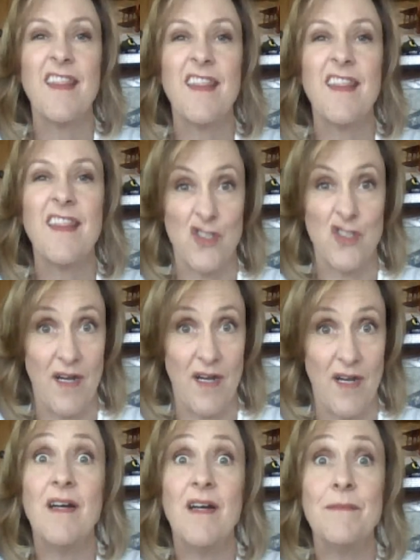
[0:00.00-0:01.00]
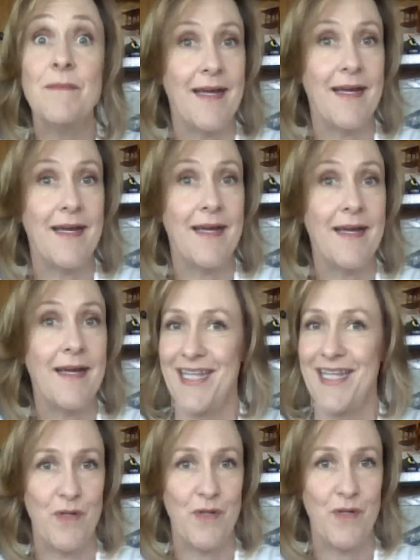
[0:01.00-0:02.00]
they'll drive on by and they
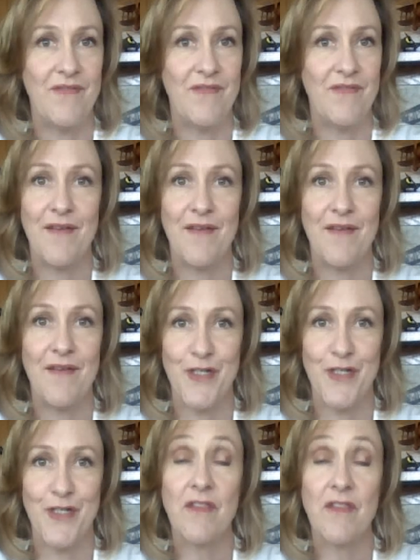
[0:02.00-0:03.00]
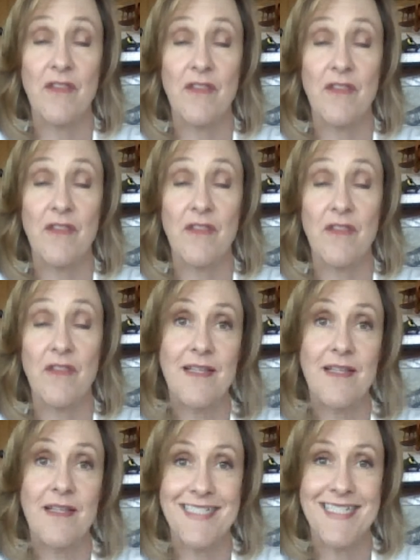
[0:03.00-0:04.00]
won't even have a look. They'll go on down the
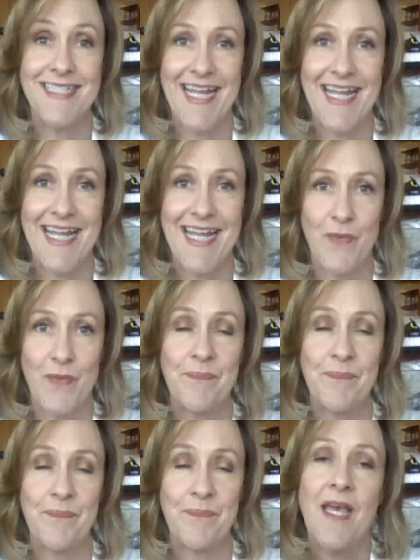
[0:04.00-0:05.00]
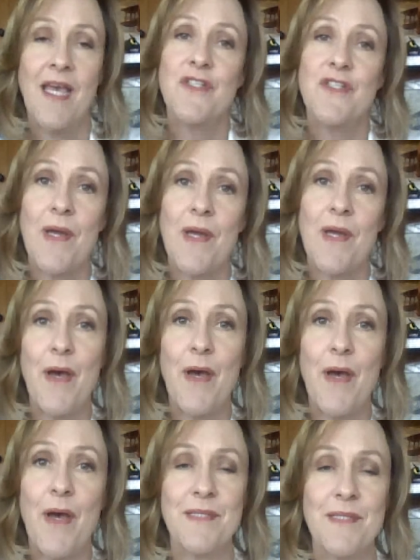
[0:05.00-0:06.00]
line to the next one. So I
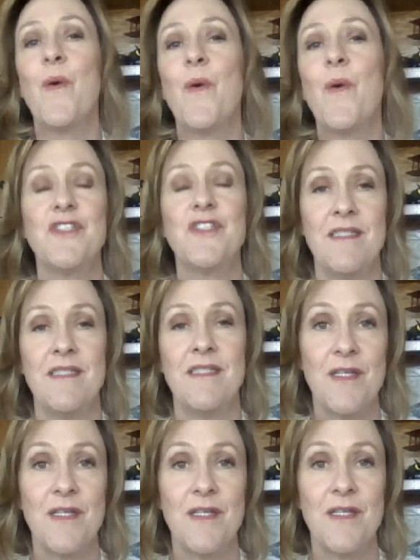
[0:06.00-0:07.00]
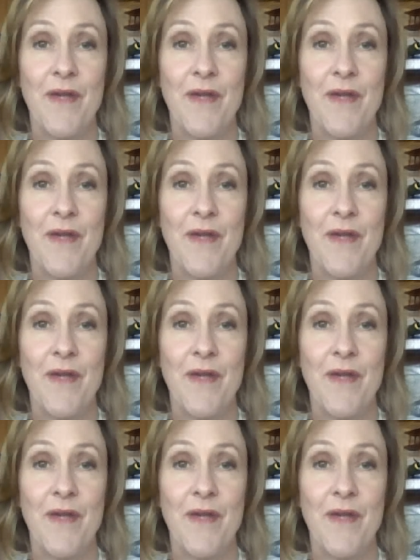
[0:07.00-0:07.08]
posed some questions to my